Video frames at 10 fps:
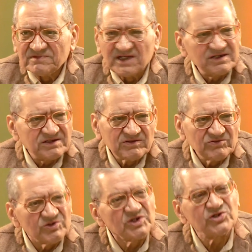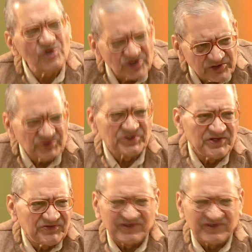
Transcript: that we taught you these